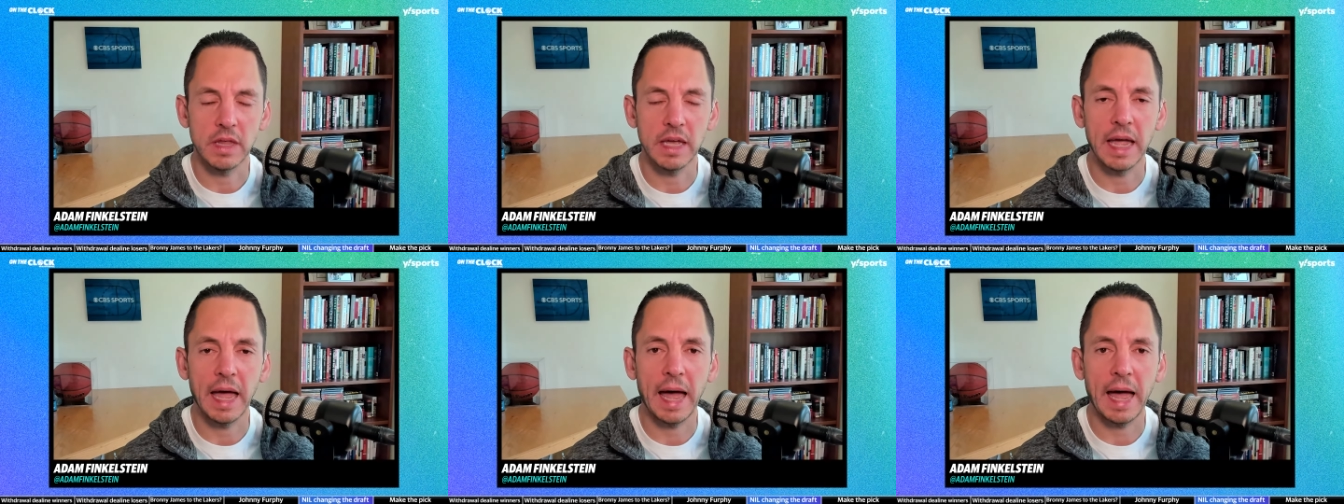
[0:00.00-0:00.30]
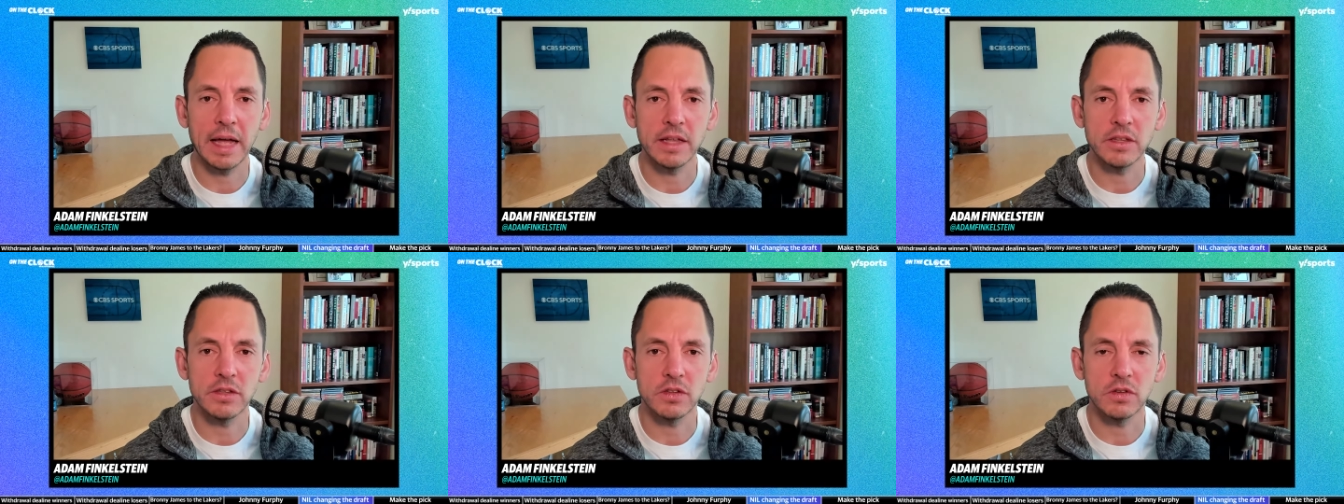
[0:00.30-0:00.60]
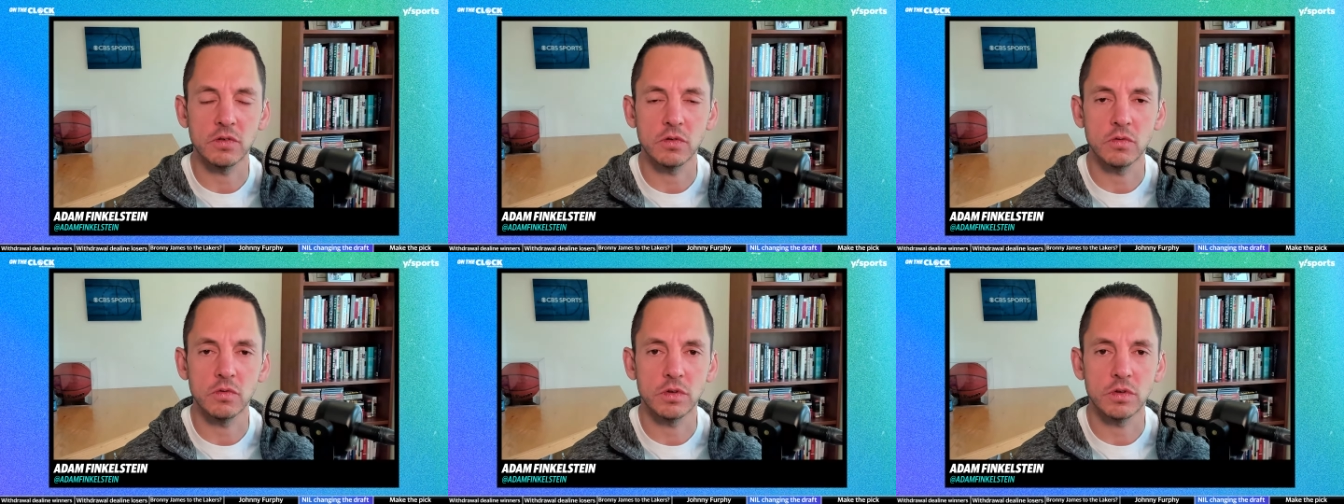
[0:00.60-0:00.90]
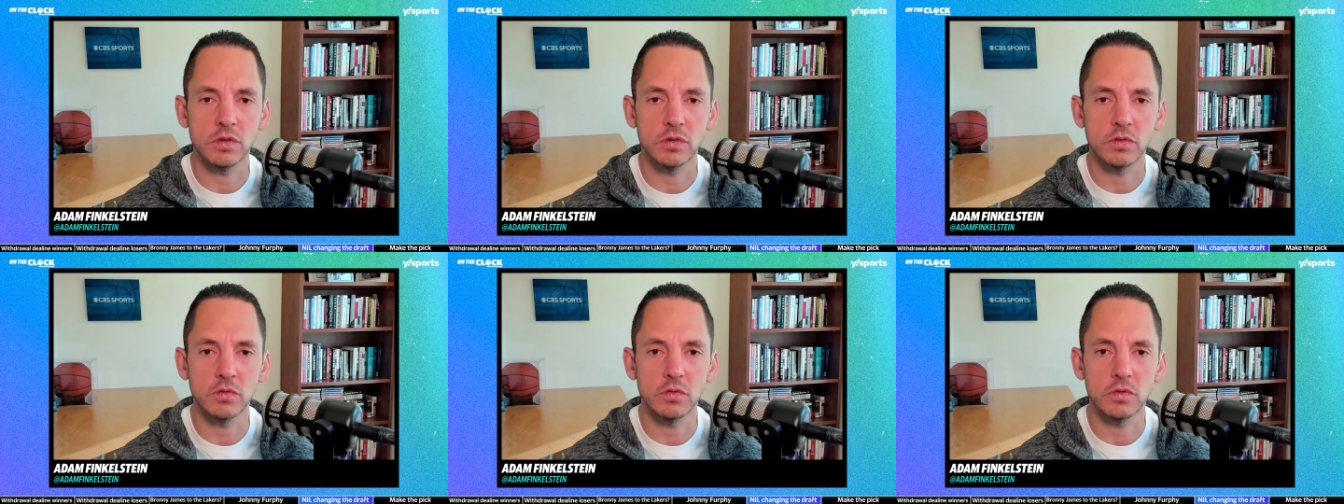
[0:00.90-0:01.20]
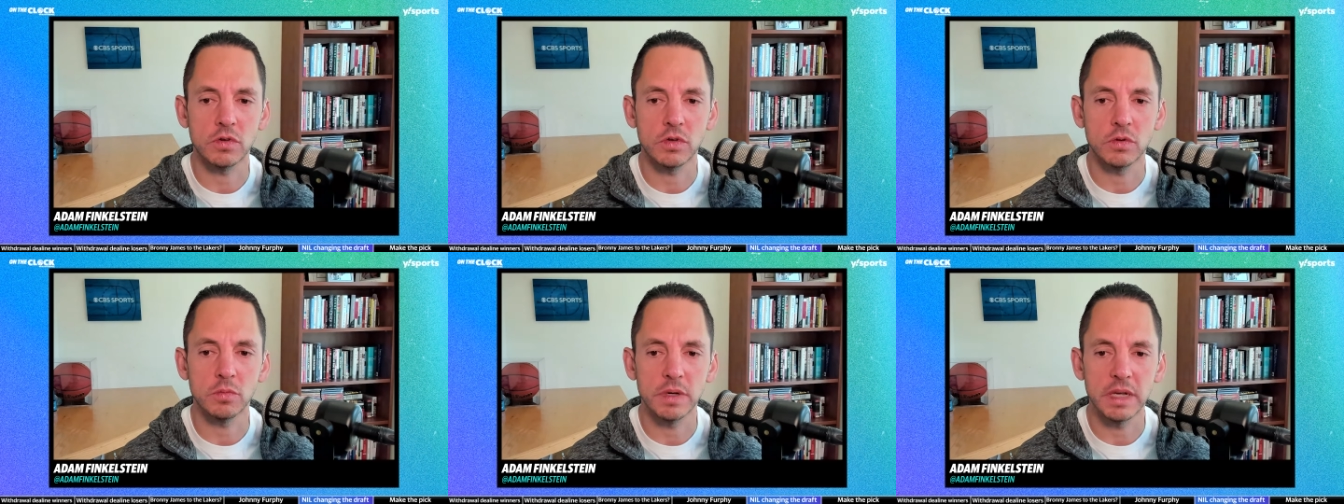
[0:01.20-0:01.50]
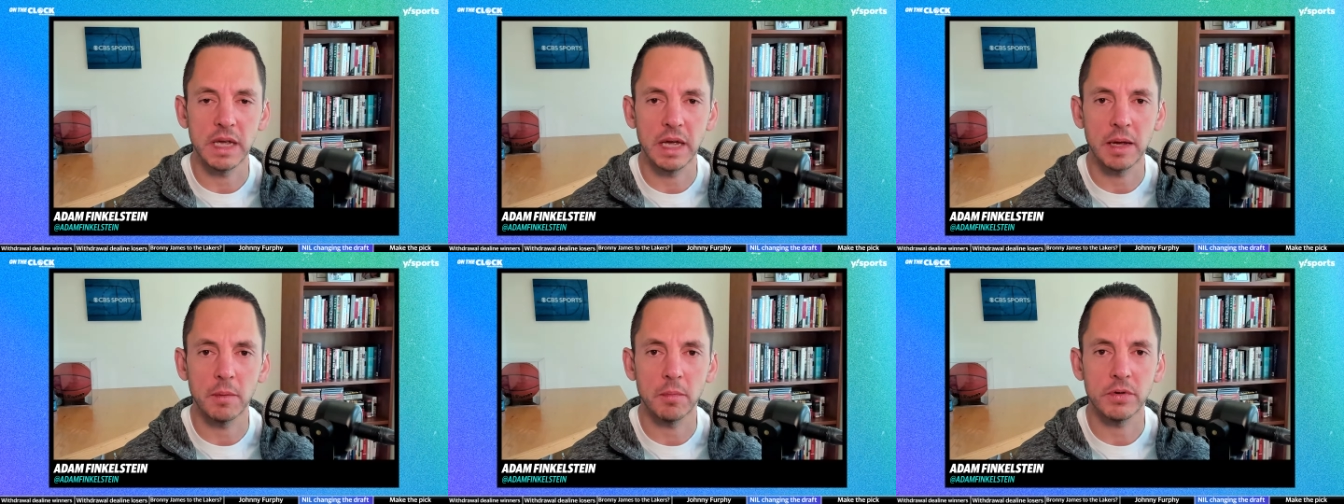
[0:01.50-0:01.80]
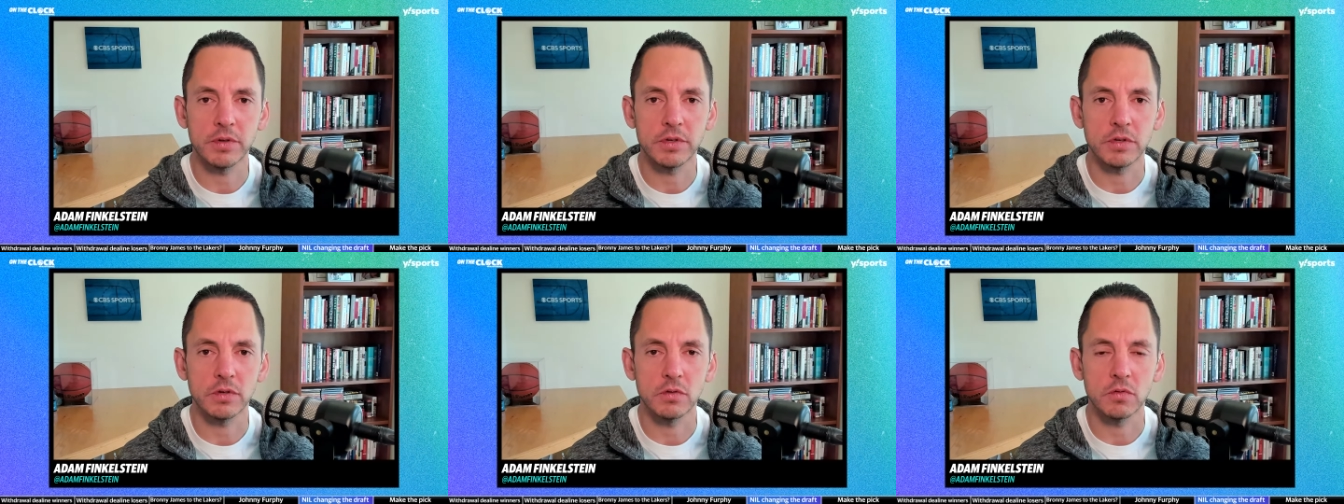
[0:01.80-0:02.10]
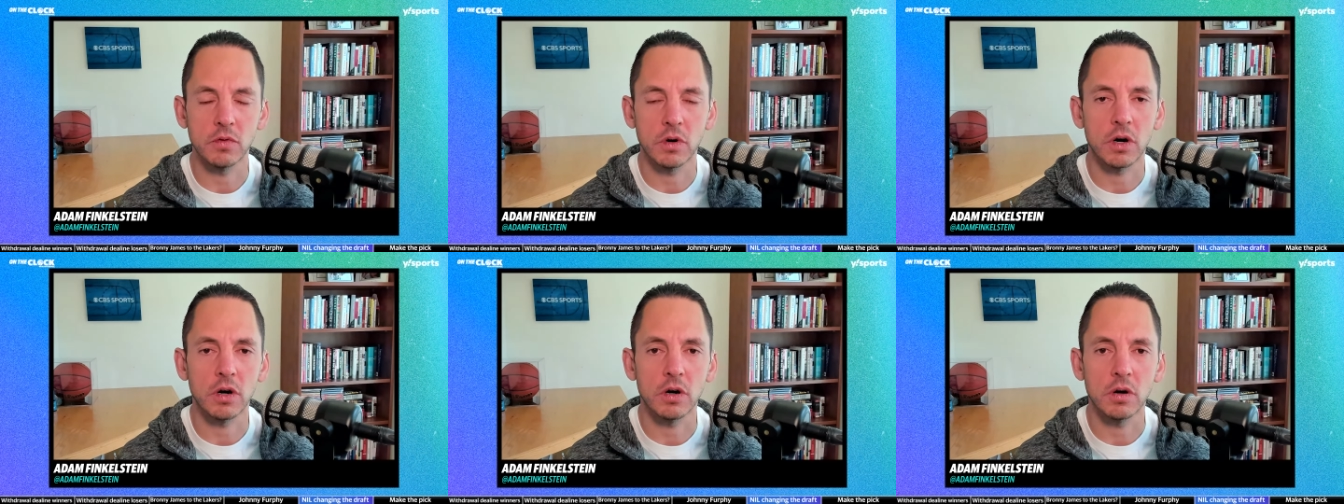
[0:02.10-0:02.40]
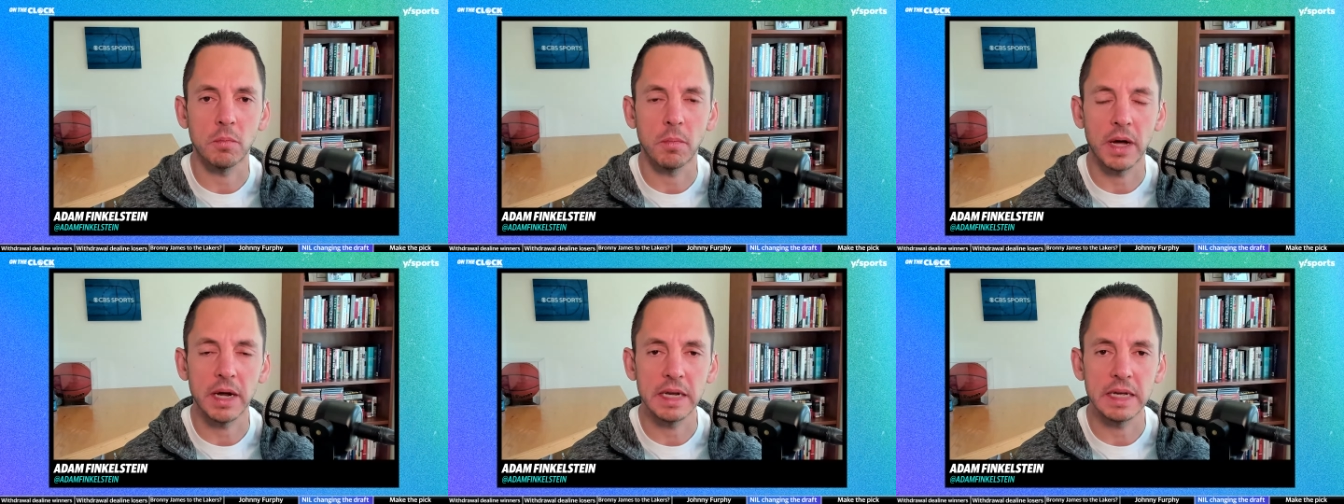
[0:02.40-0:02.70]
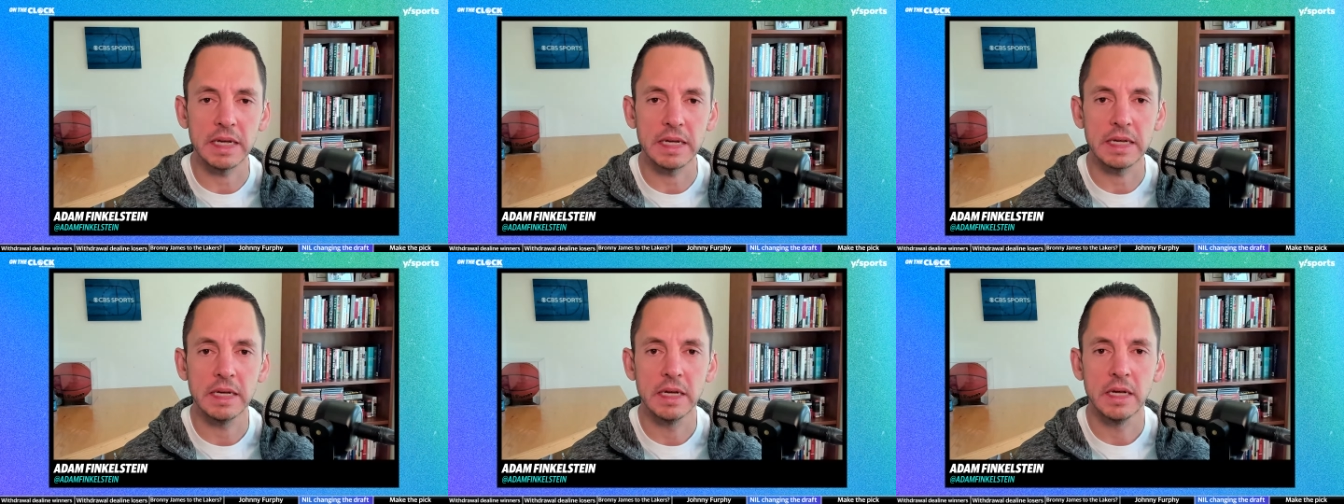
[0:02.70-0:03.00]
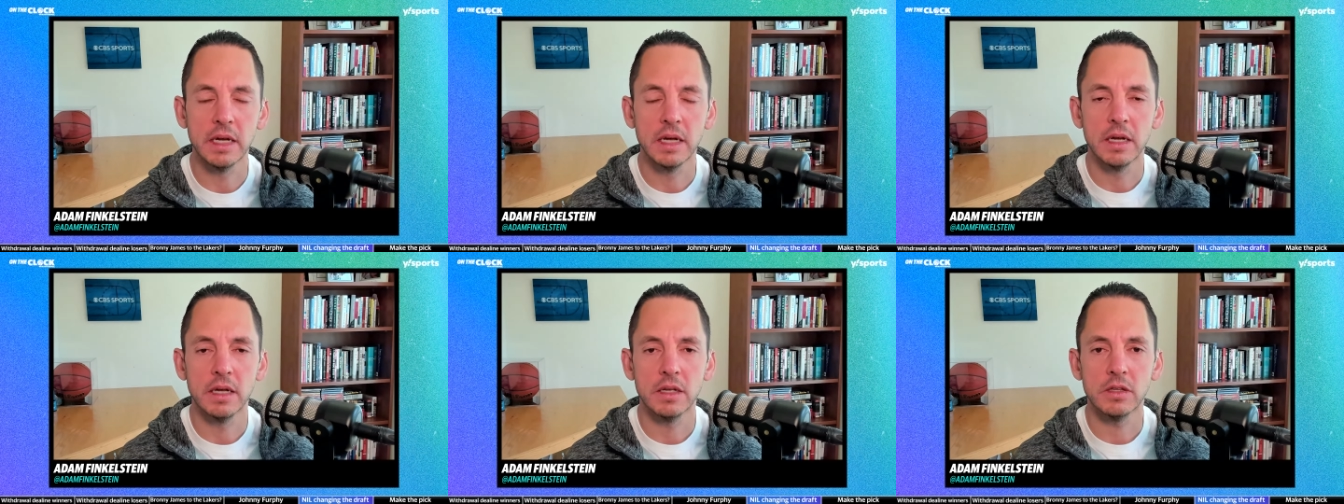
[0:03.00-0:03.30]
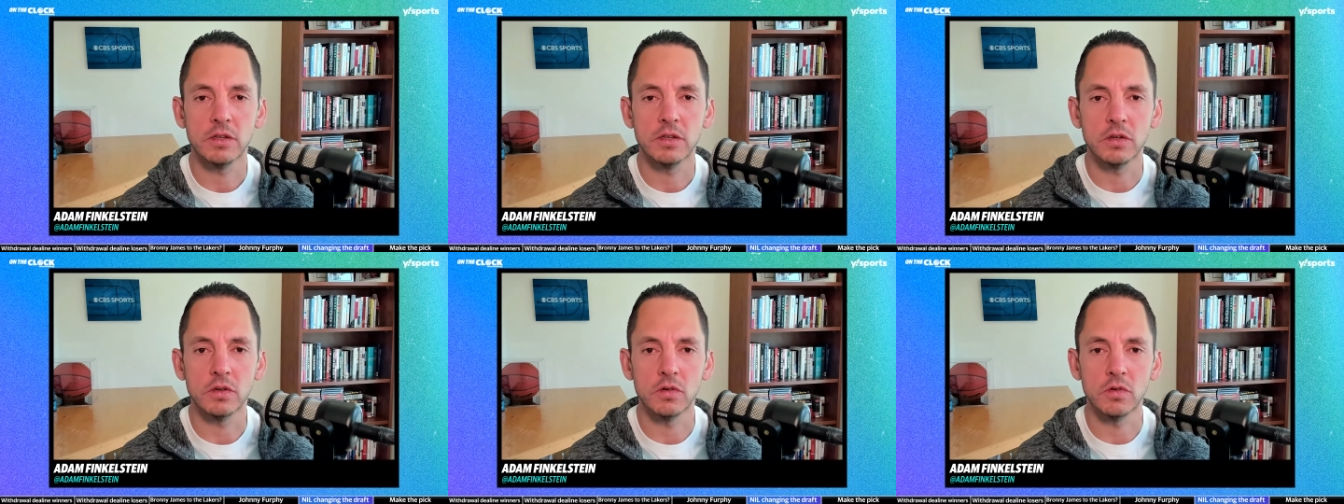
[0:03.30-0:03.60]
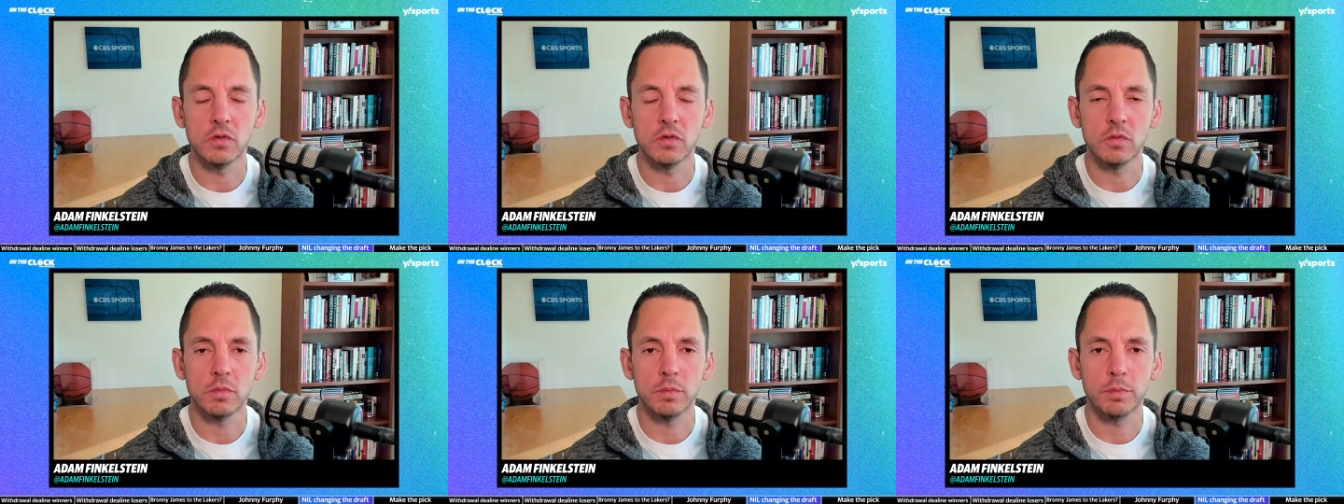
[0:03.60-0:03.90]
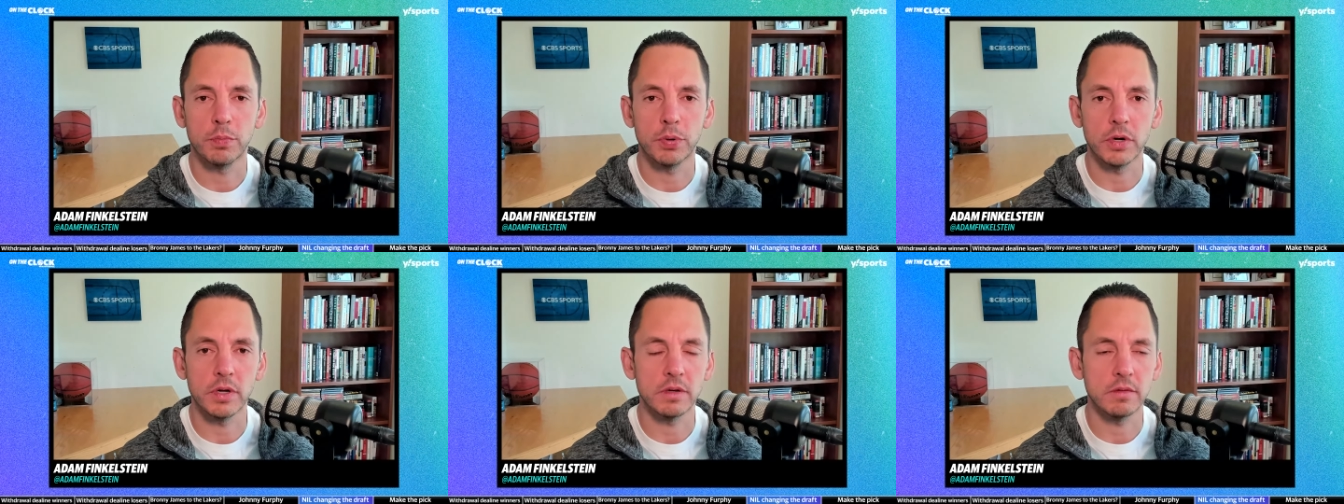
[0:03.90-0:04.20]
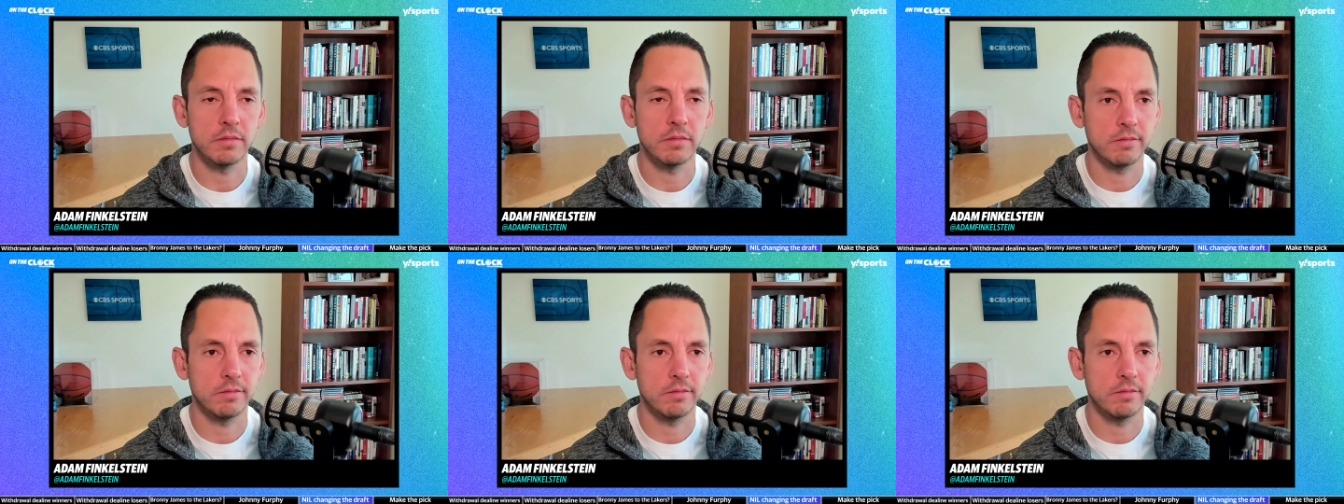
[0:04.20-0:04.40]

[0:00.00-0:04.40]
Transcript: They had to be able to earn money to put,